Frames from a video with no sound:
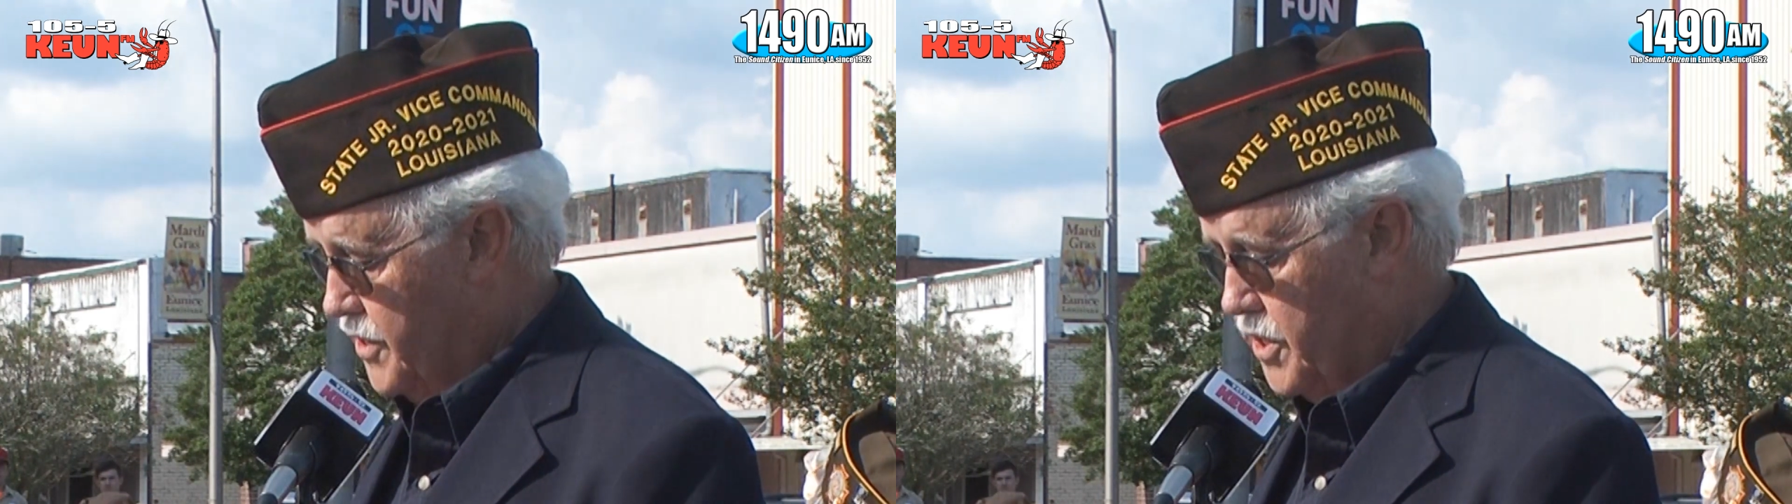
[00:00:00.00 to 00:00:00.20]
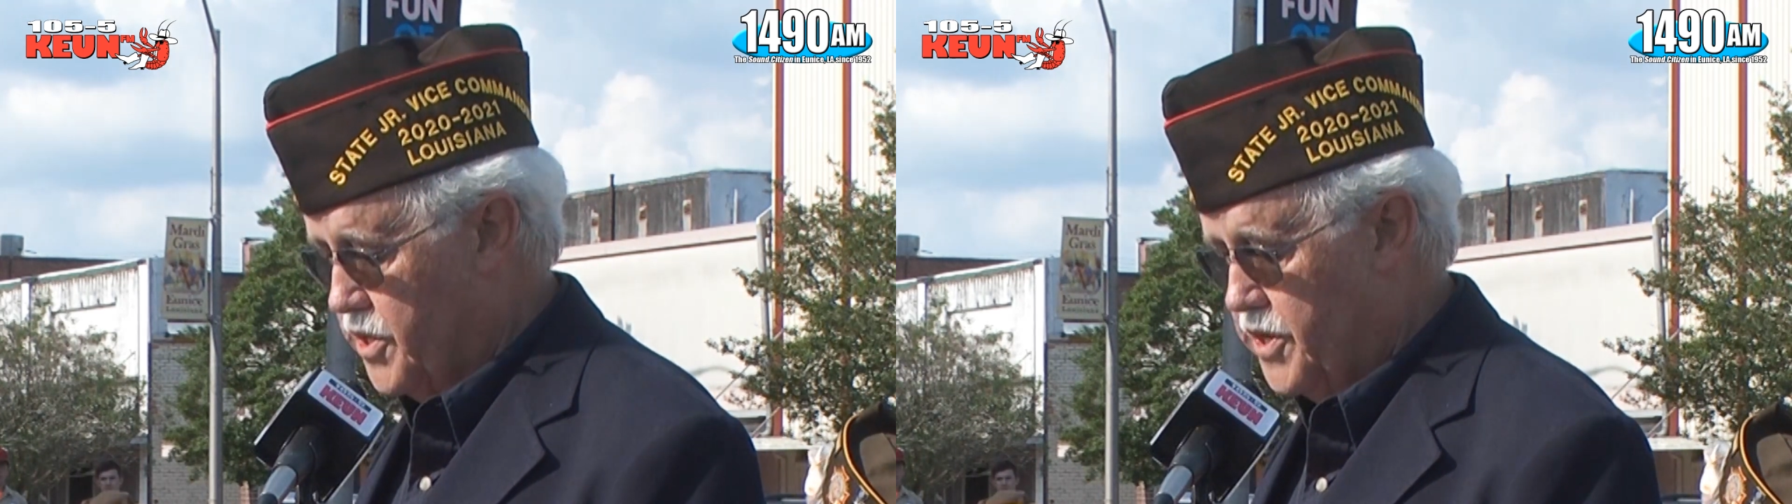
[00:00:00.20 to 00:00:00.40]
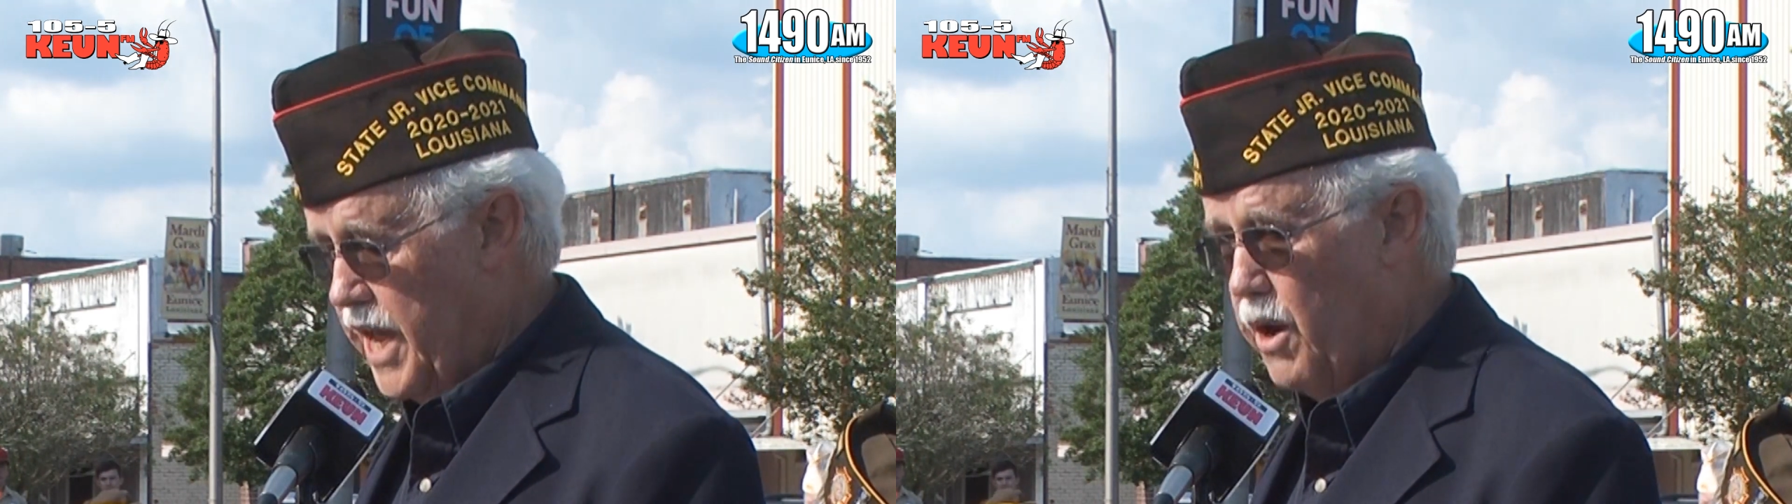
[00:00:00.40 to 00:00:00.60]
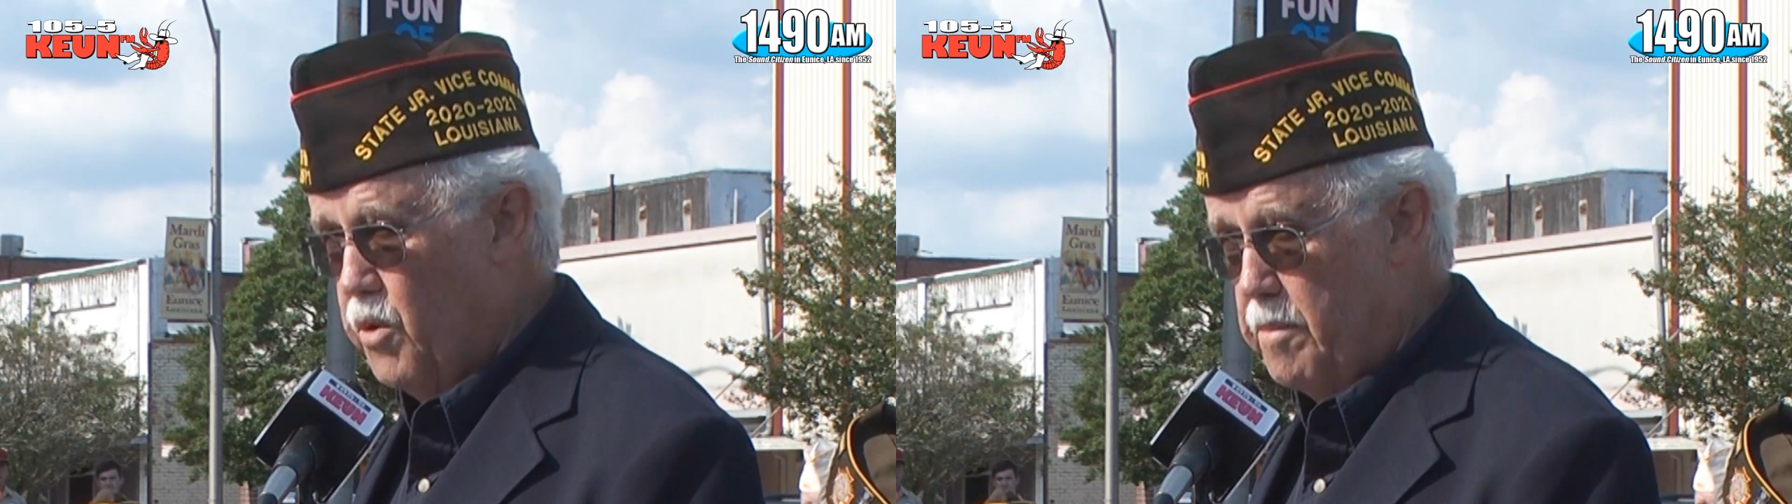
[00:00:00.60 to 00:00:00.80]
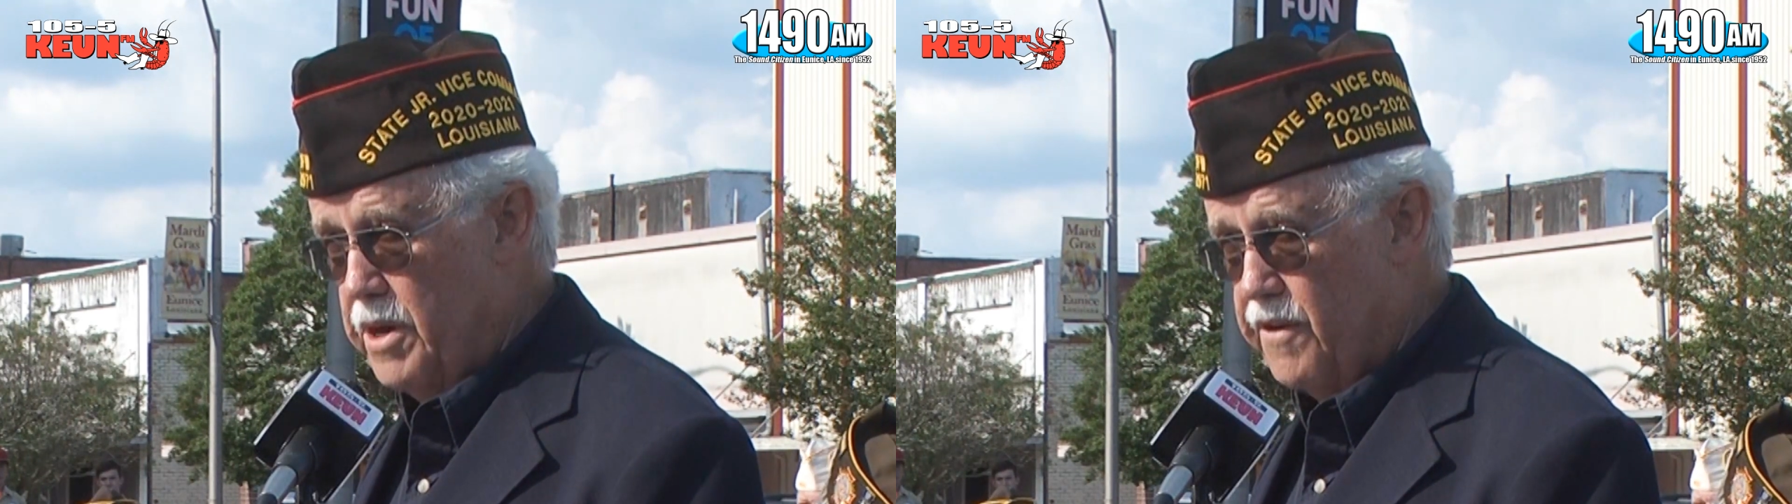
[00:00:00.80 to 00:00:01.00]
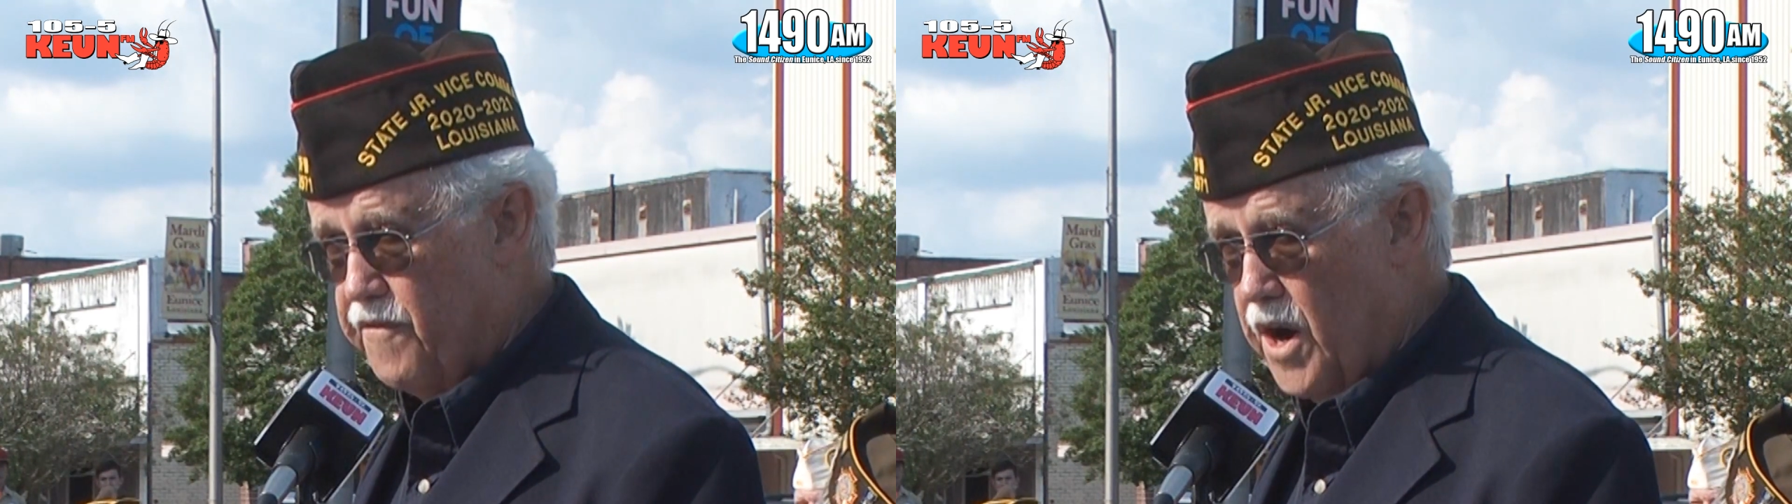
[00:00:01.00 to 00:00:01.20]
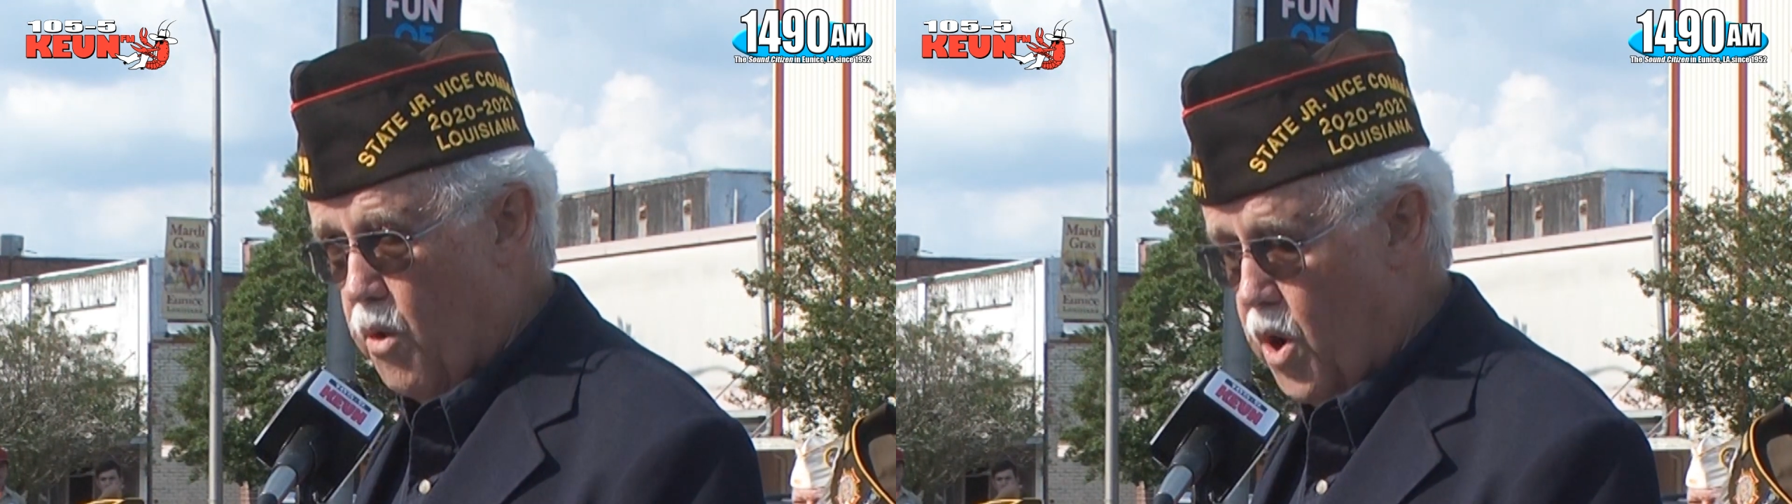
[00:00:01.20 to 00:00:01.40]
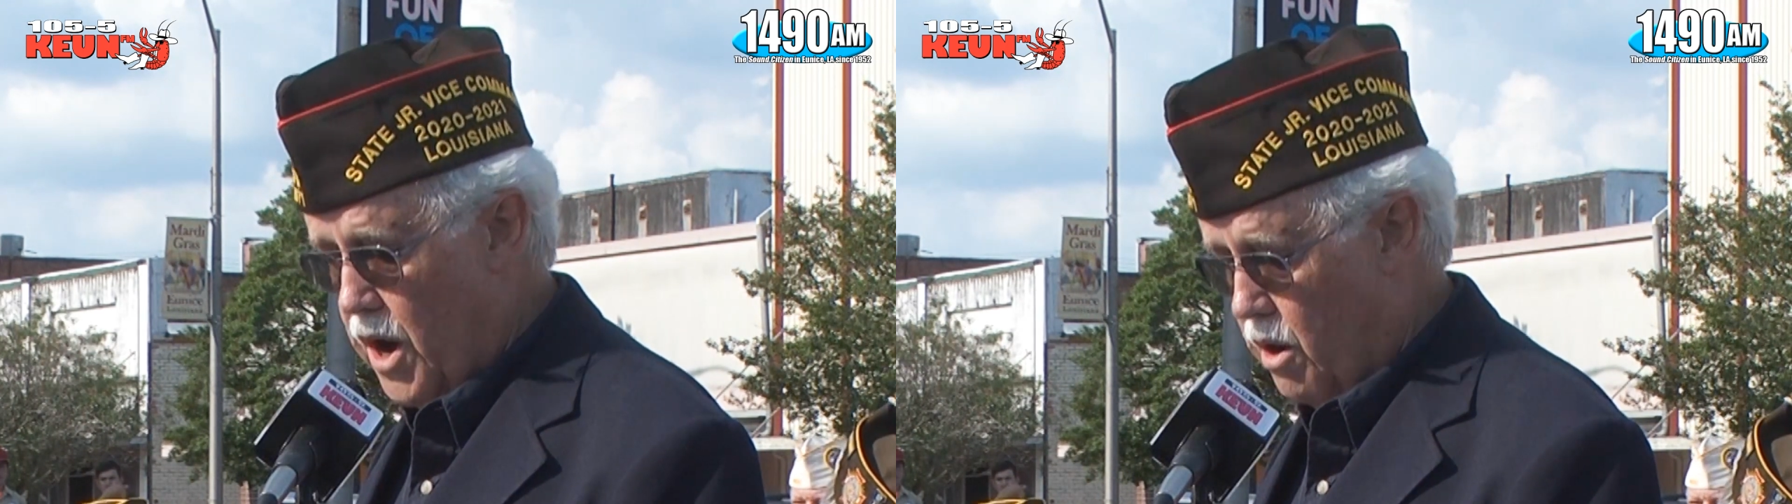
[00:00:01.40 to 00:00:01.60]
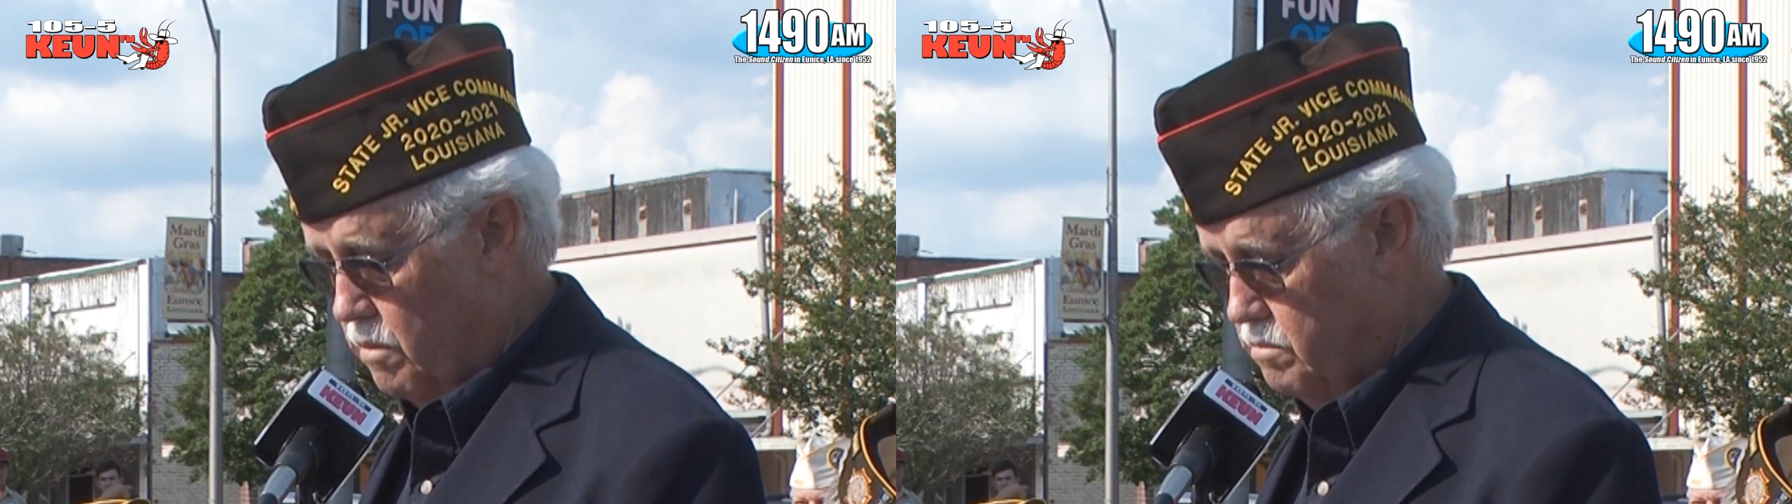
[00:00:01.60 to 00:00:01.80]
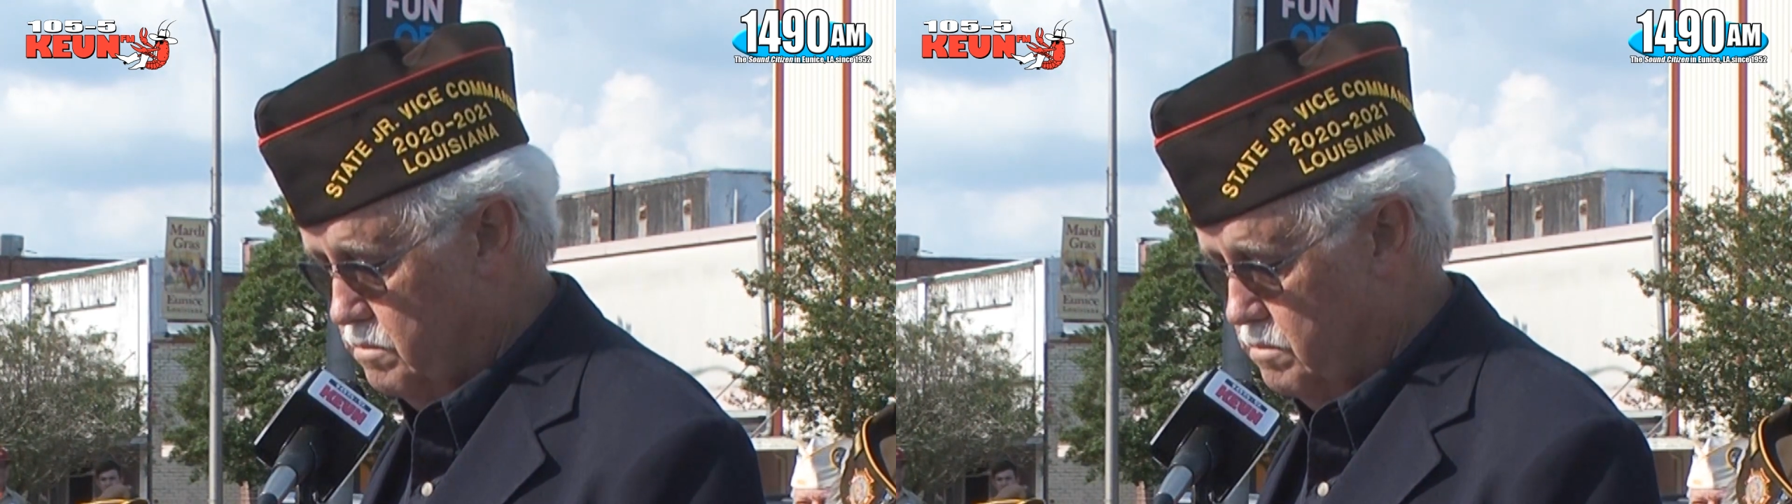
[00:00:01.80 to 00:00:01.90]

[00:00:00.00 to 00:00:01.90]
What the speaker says: since the day we bid farewell,